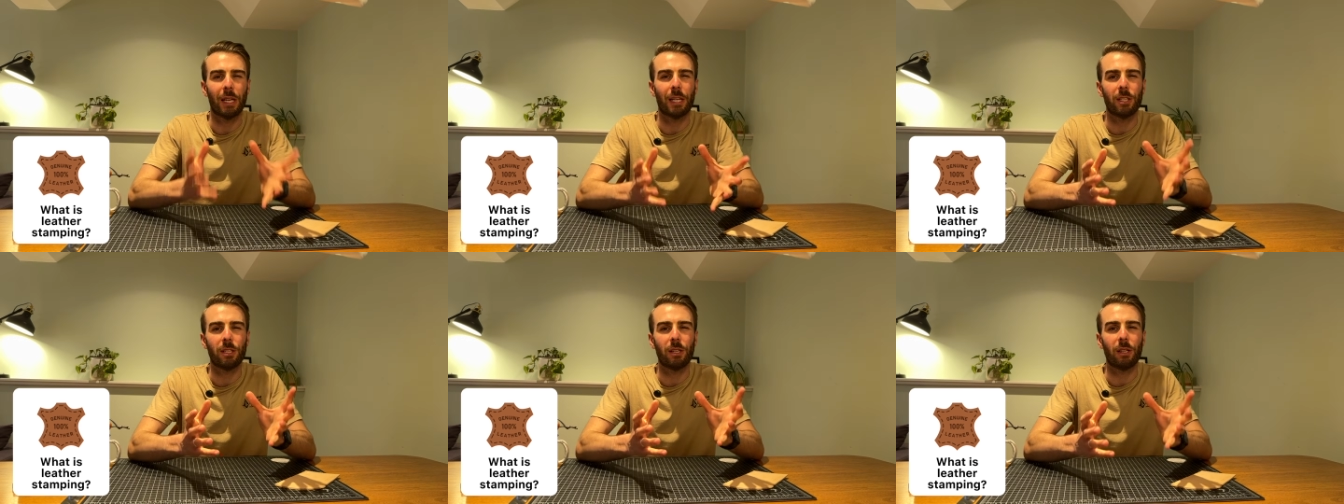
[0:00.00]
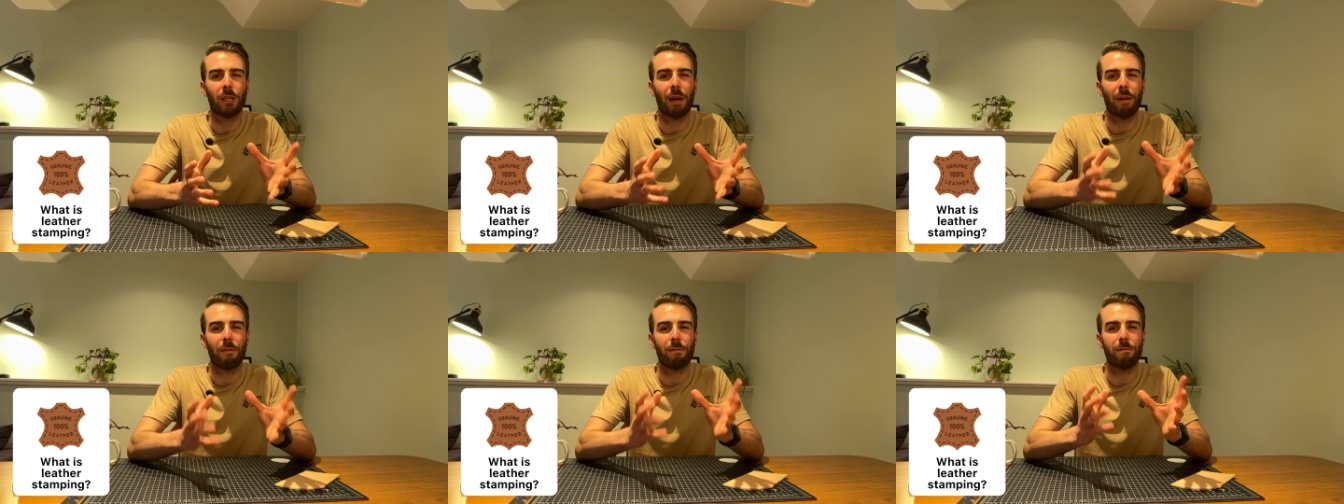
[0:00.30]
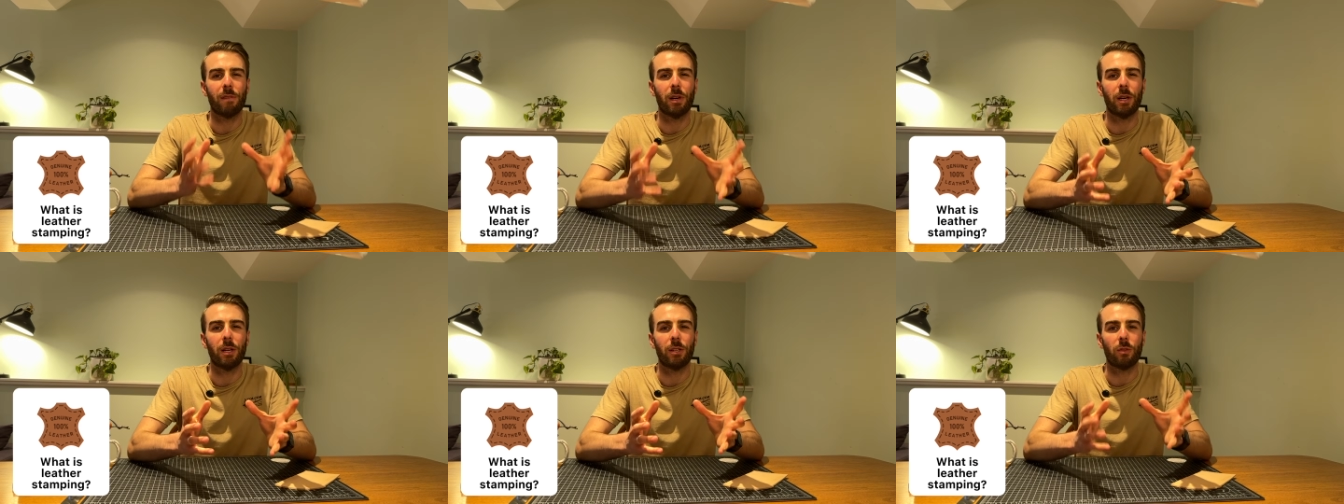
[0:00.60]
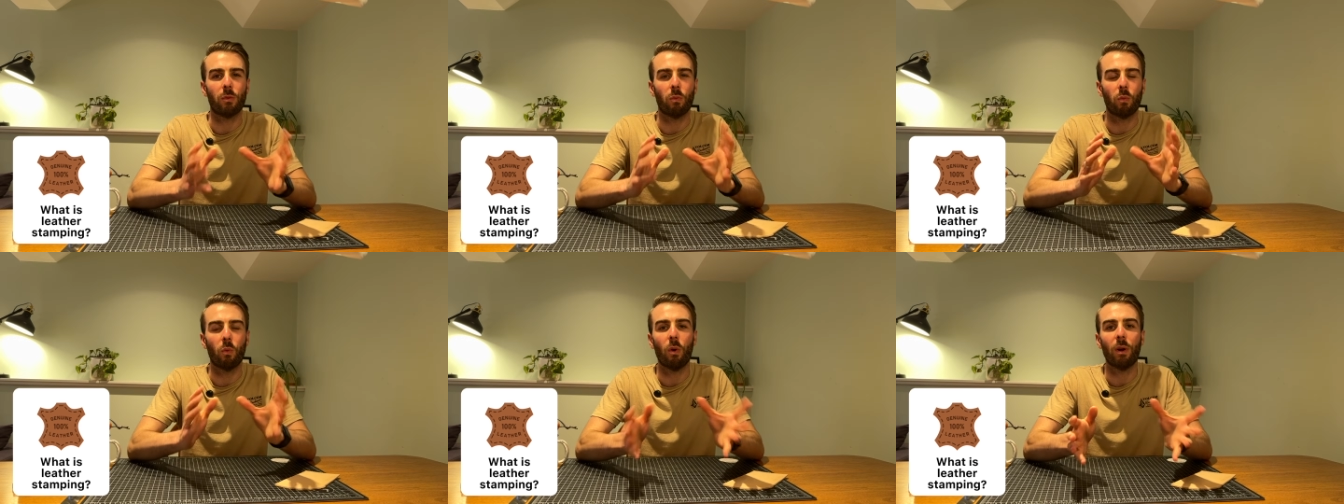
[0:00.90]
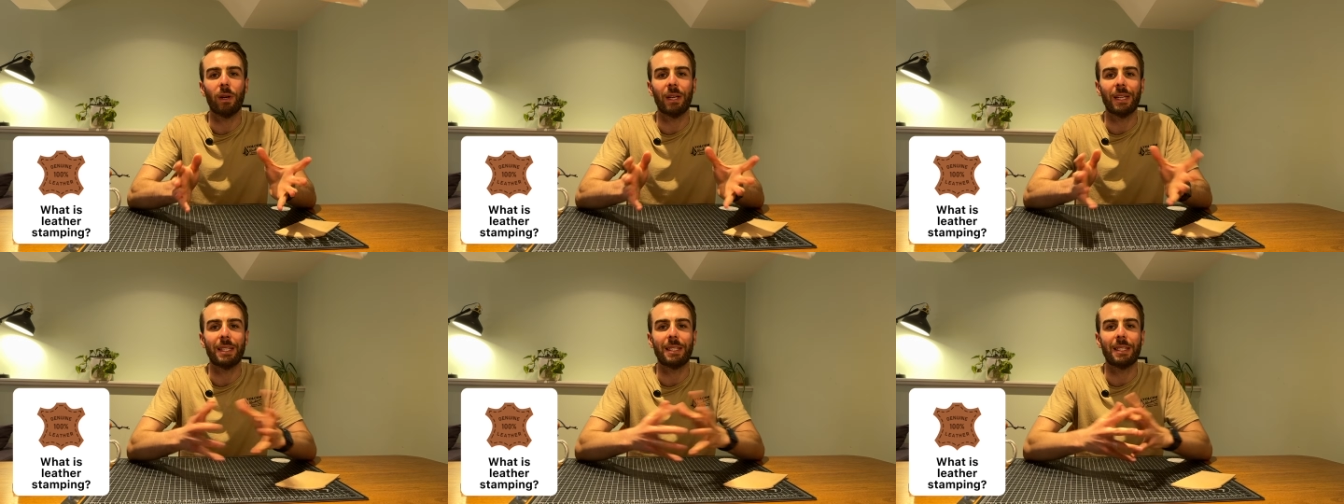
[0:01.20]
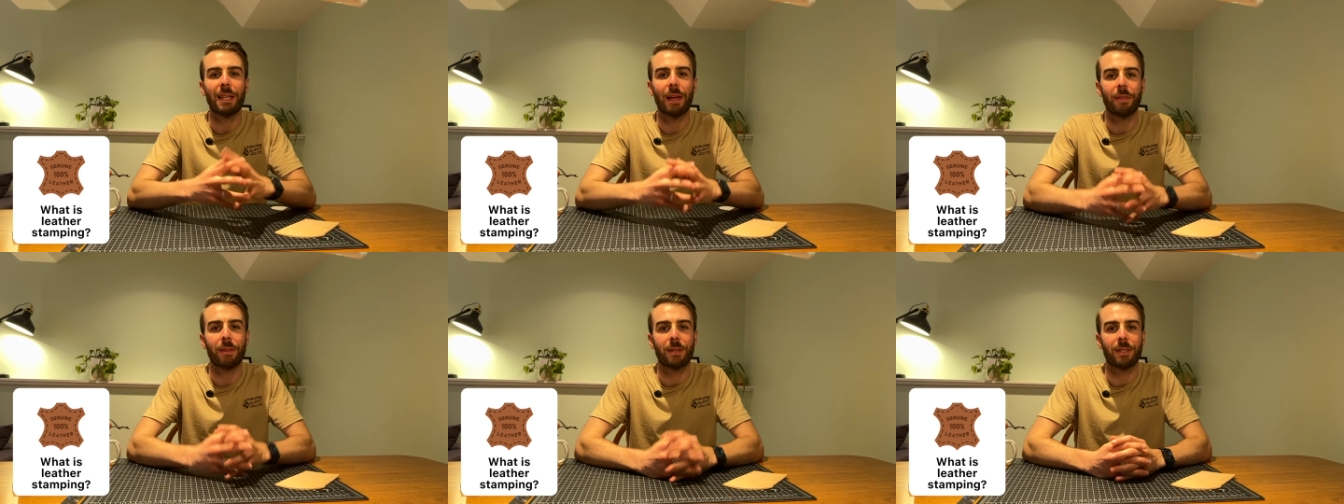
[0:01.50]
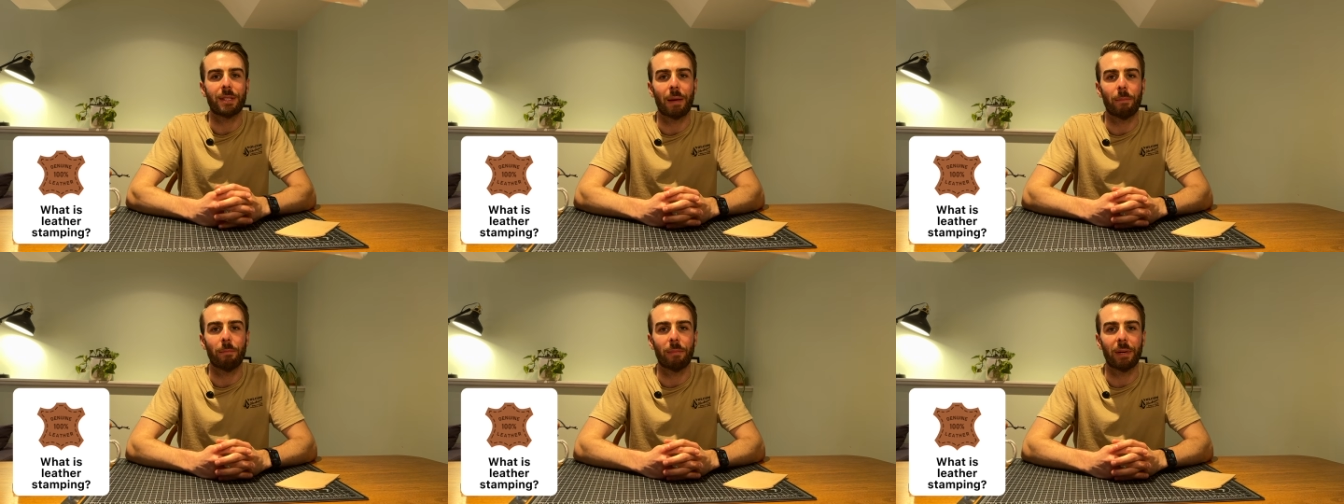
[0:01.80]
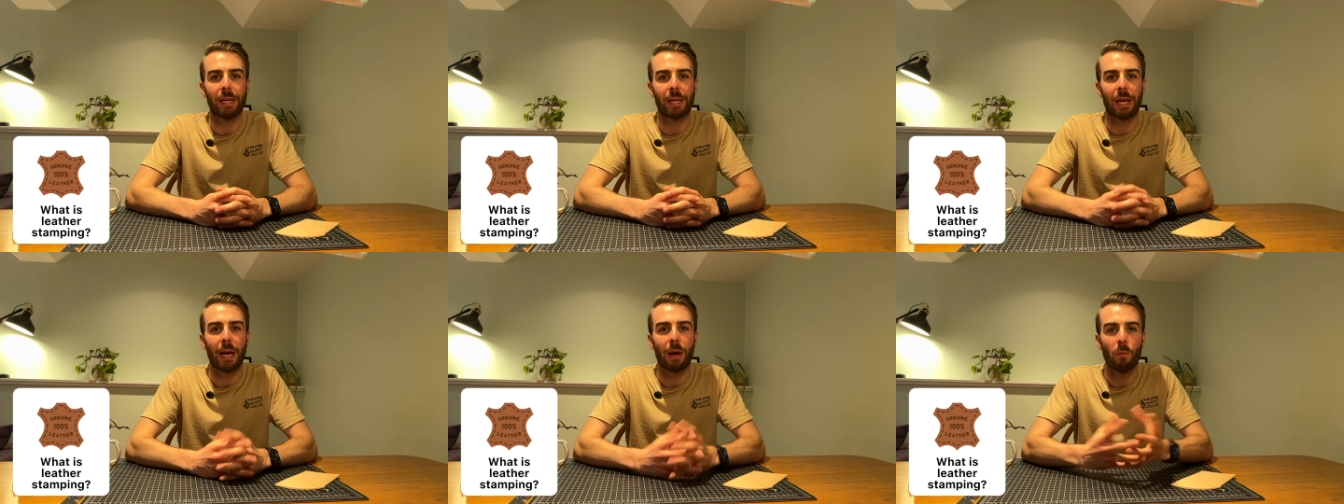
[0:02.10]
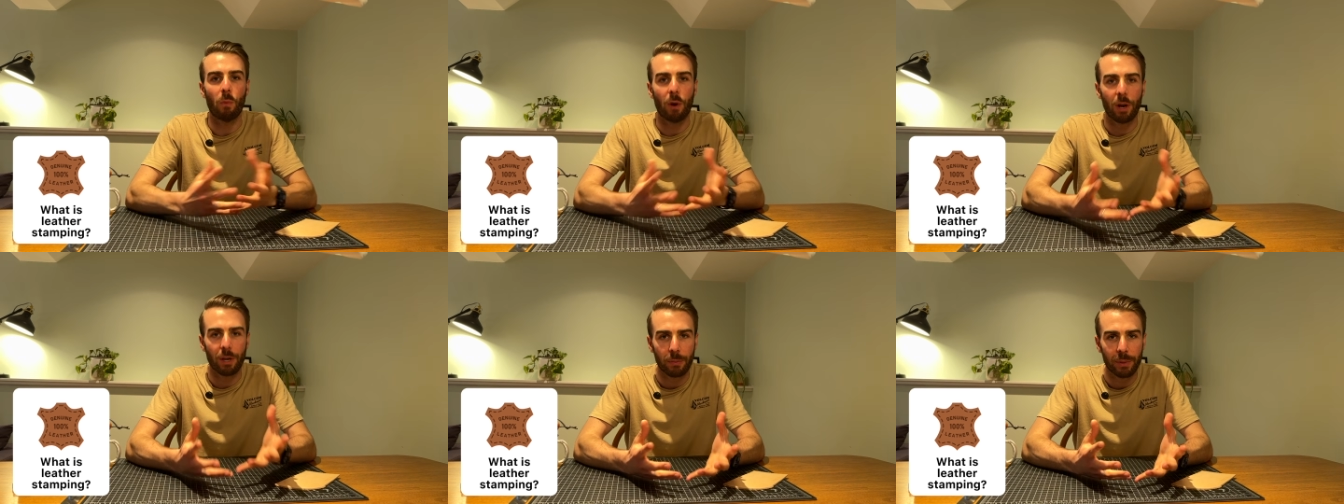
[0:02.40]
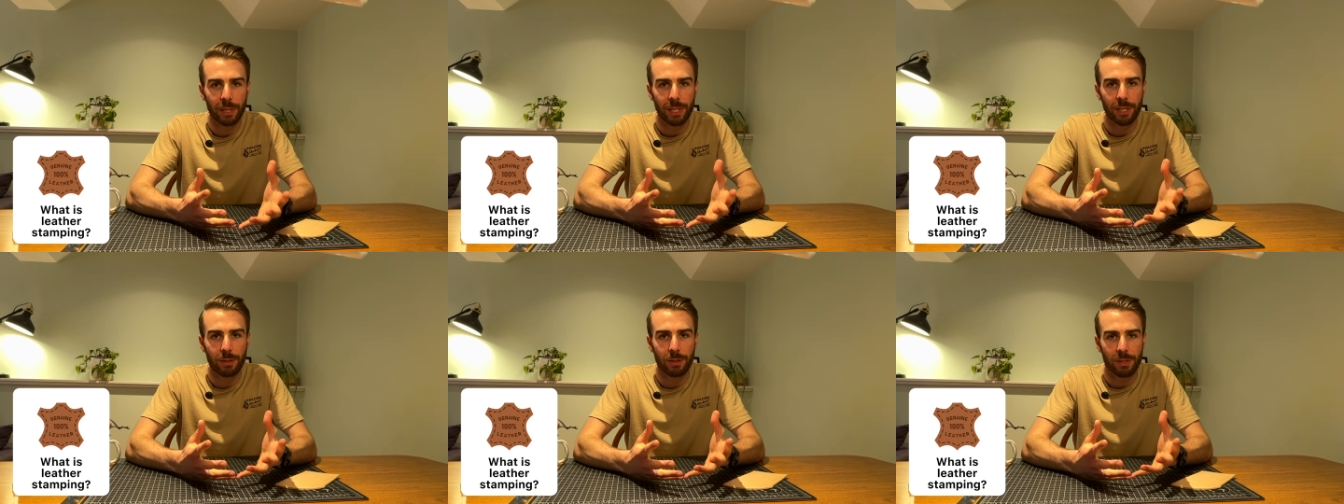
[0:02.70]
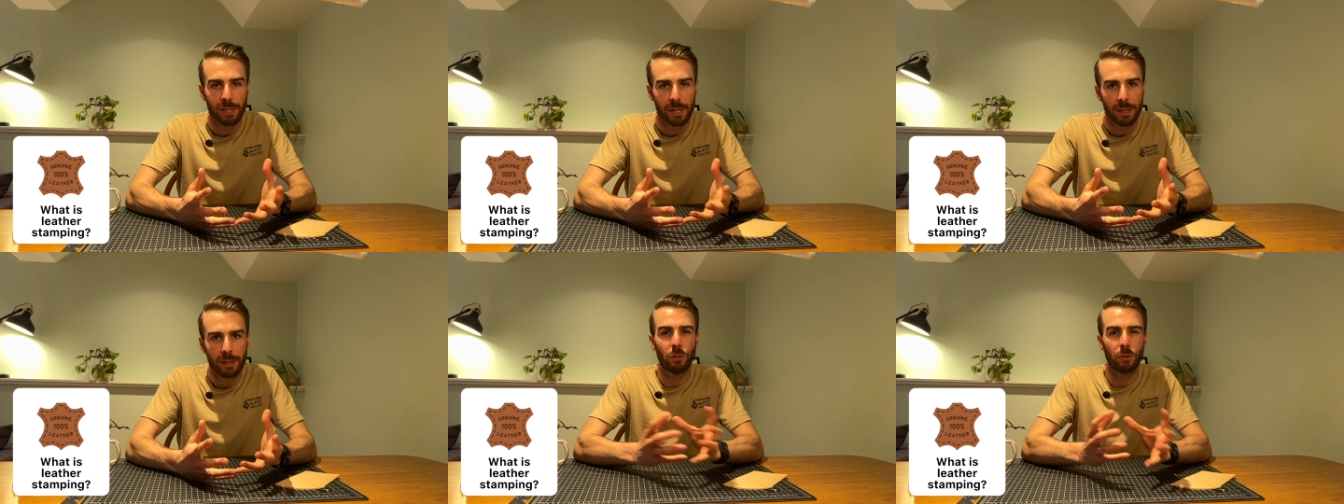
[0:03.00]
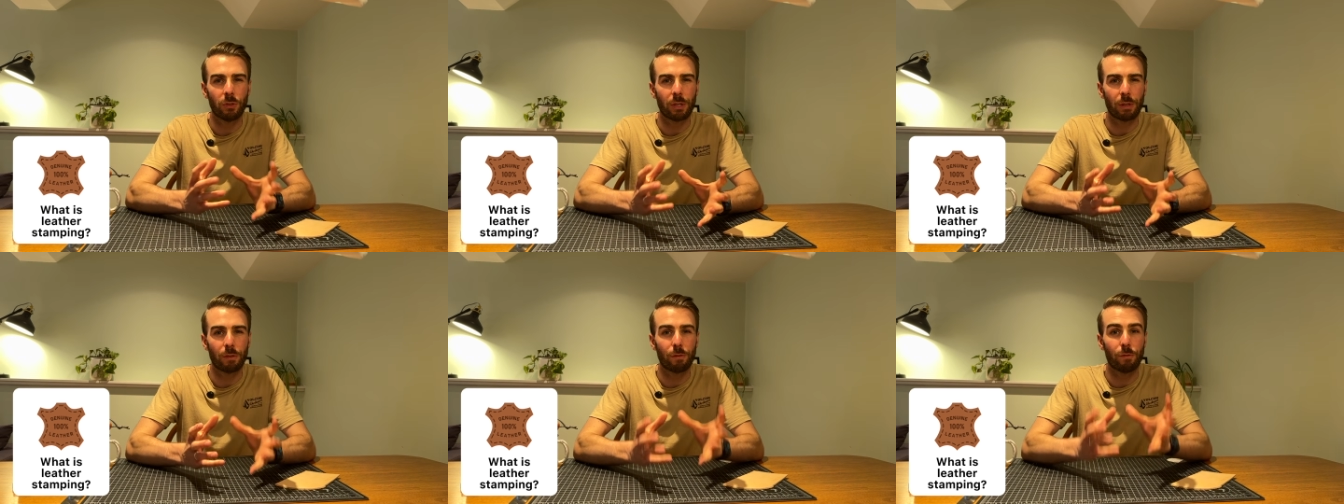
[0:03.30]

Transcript: let's look at first, what is leather stamping and why do we use it? Using